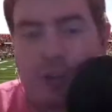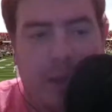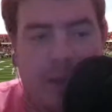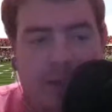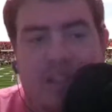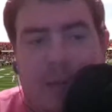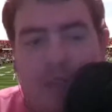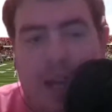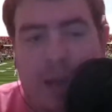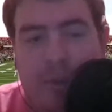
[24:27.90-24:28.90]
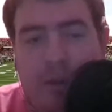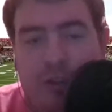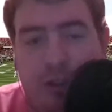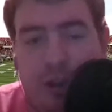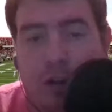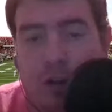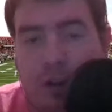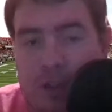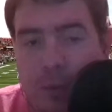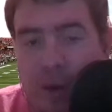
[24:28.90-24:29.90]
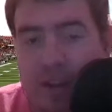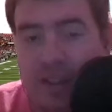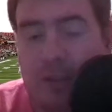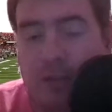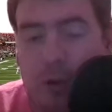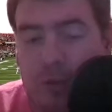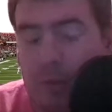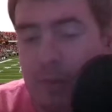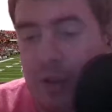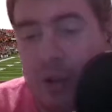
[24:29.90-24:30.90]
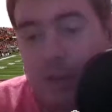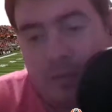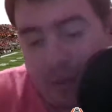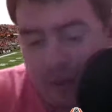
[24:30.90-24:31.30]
but at the same time, you can sugarcoat it all you want. He still choked in the playoffs, but